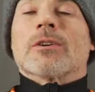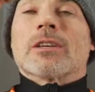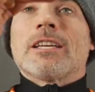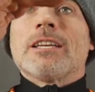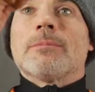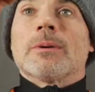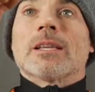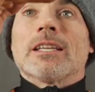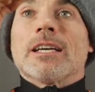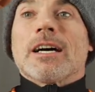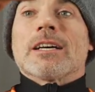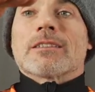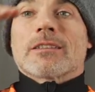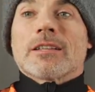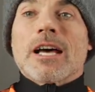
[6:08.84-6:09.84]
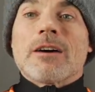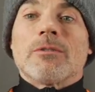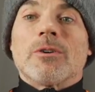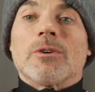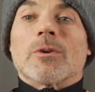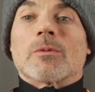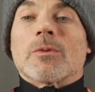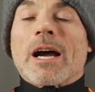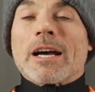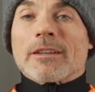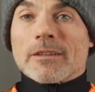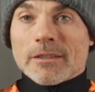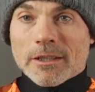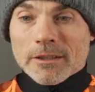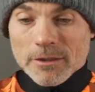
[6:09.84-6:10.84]
keeping the eyes level
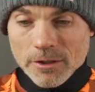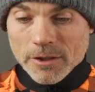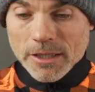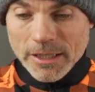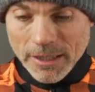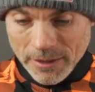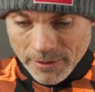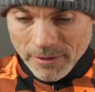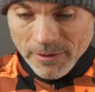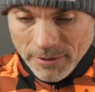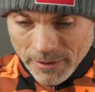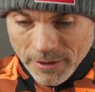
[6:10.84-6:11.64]
rather than looking,